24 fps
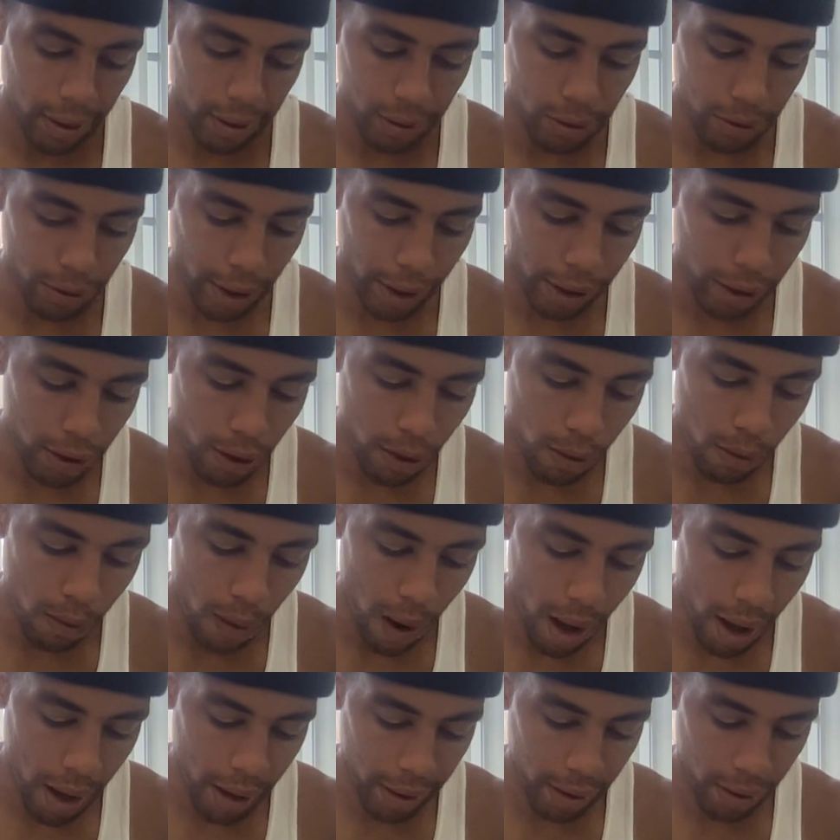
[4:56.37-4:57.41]
Drink no
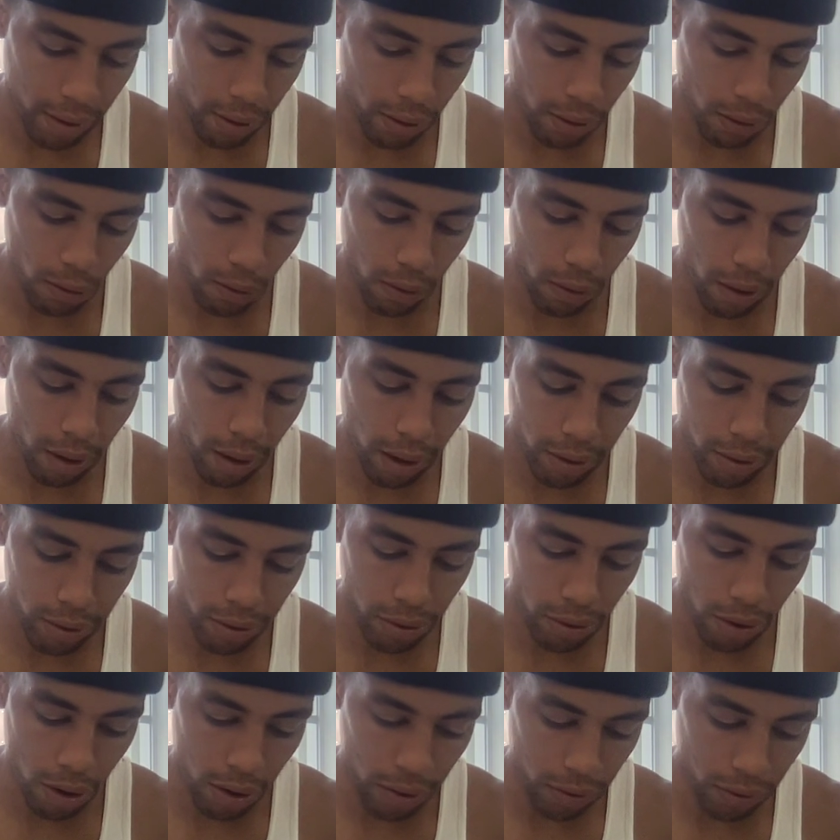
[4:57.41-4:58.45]
wine or
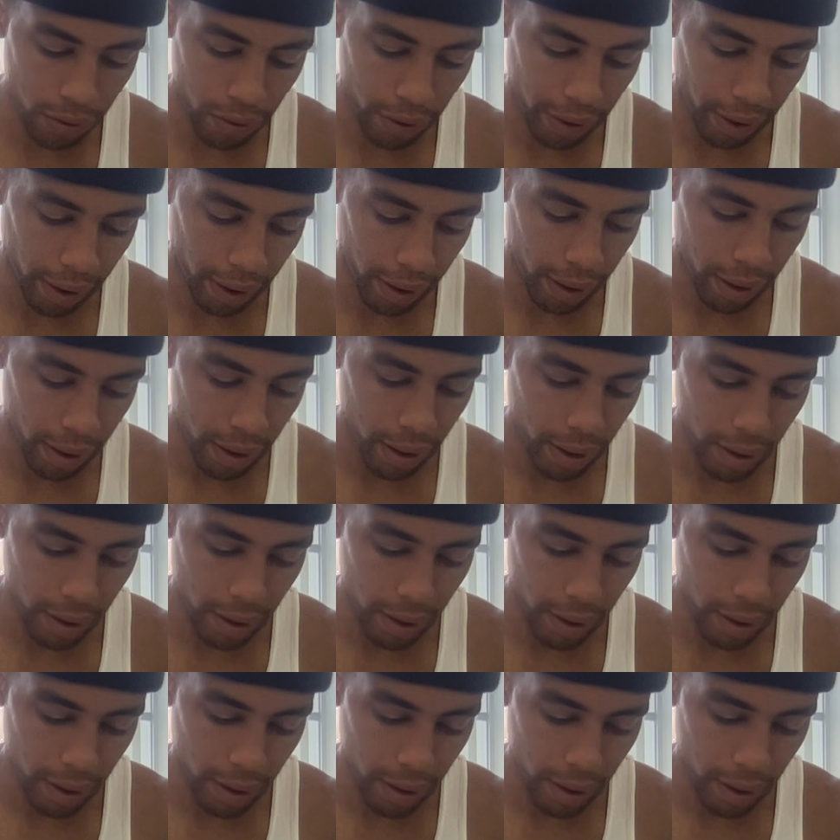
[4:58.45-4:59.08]
strong drink,